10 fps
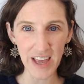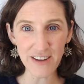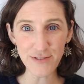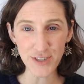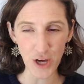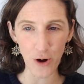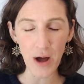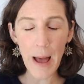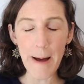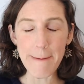so,
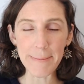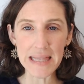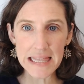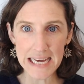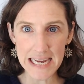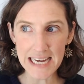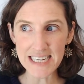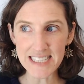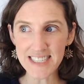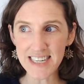
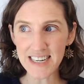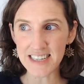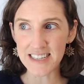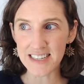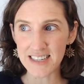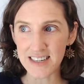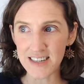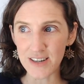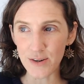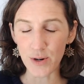please
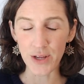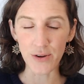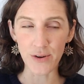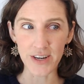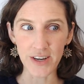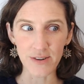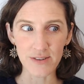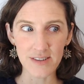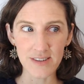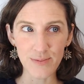what are you going to do?
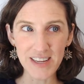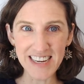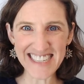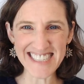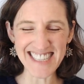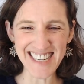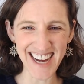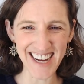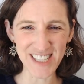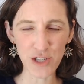Please
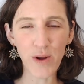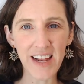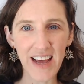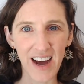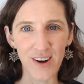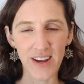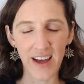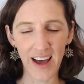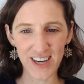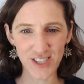uh, tweet out
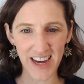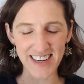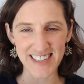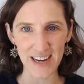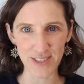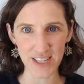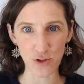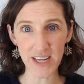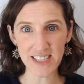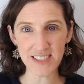hashtag downstage
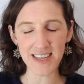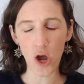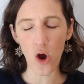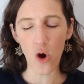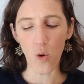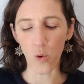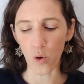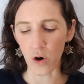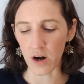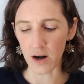wins
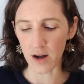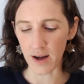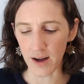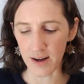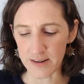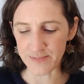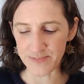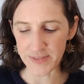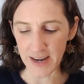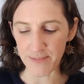or um,
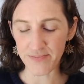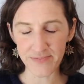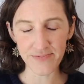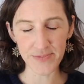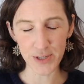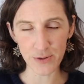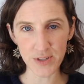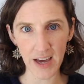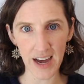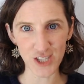yeah, use the
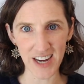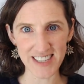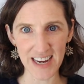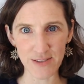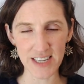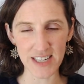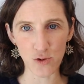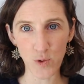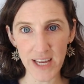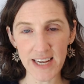hashtag downstage
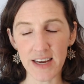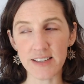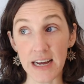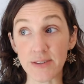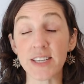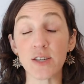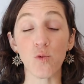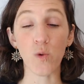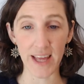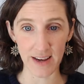win, downstage
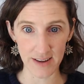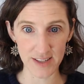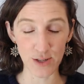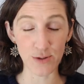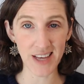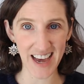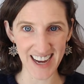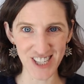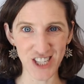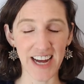win. Use the
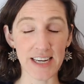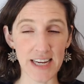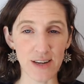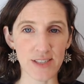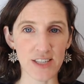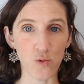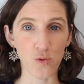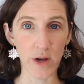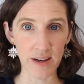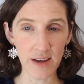hashtag downstage
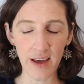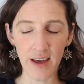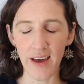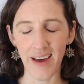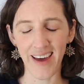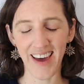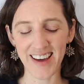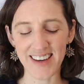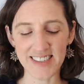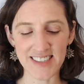win
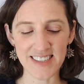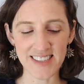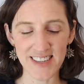and